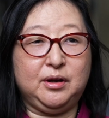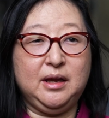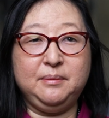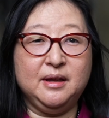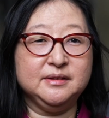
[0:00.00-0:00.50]
your
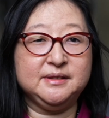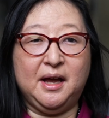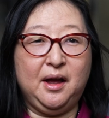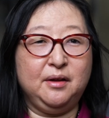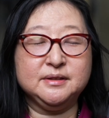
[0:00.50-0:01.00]
leukemia
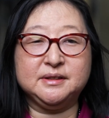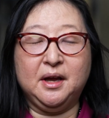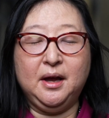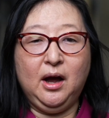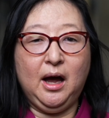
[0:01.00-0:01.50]
cells
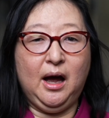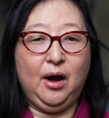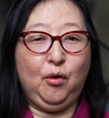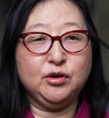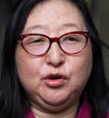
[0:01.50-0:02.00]

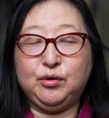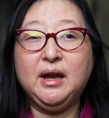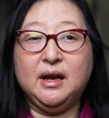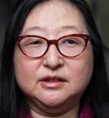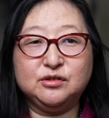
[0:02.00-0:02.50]
uh, or your
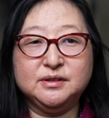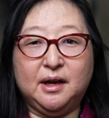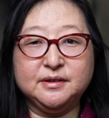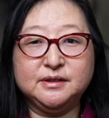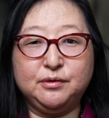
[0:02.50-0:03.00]
cancer cells. So